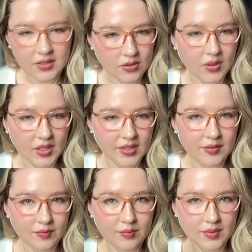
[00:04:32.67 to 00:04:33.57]
oh, I need
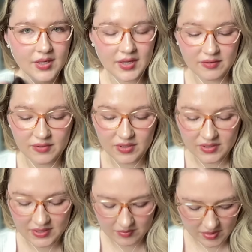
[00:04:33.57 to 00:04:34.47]
a
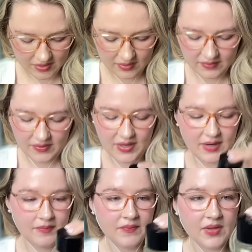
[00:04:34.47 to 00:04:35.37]
full-size bottle of that.